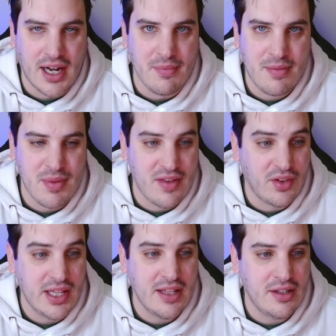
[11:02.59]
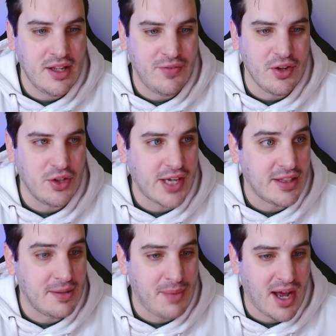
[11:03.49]
Specifically, if you look at
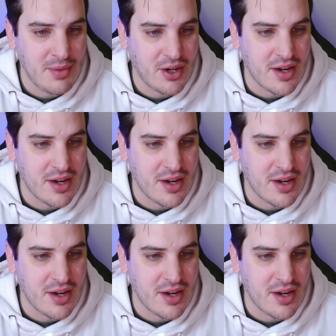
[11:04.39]
the bottom here,